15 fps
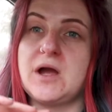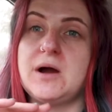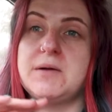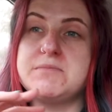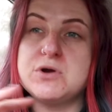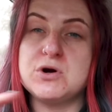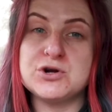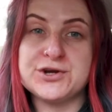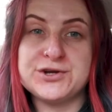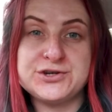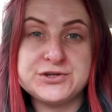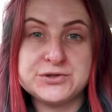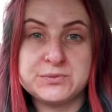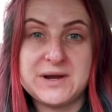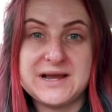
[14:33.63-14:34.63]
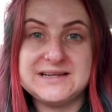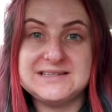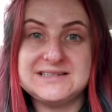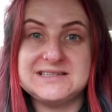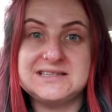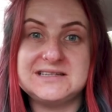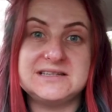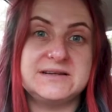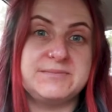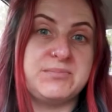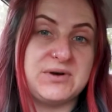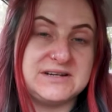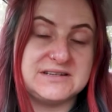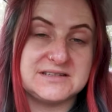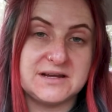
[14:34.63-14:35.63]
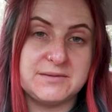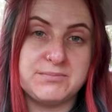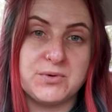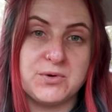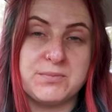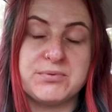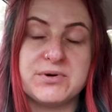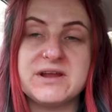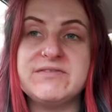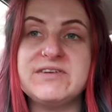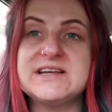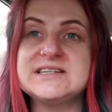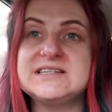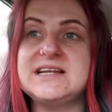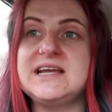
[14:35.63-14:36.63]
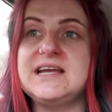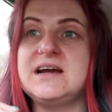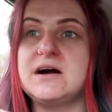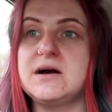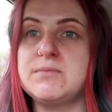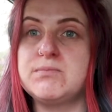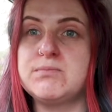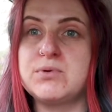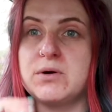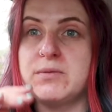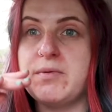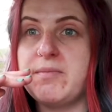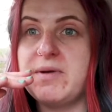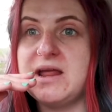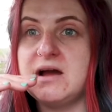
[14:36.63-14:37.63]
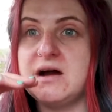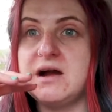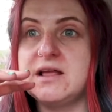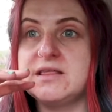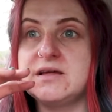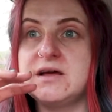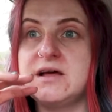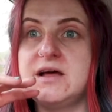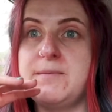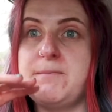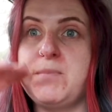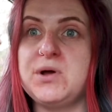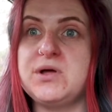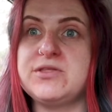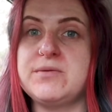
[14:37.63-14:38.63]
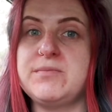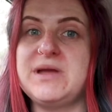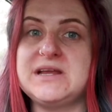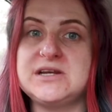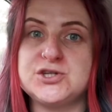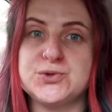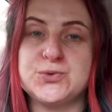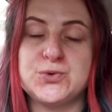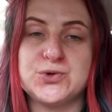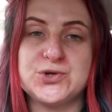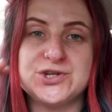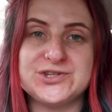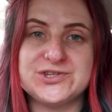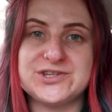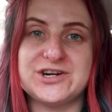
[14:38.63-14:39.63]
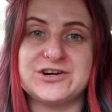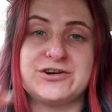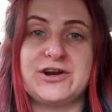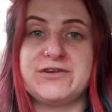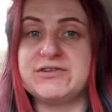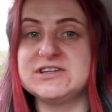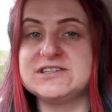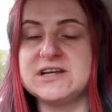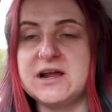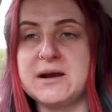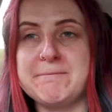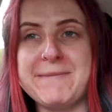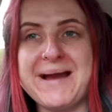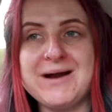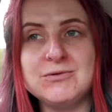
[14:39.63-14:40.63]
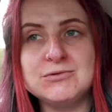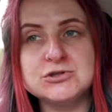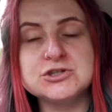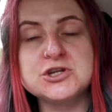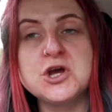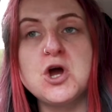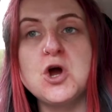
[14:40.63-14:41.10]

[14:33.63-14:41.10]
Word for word: I'm not going to waste the prints that I bought previously. I probably either put them into orders that are over a certain amount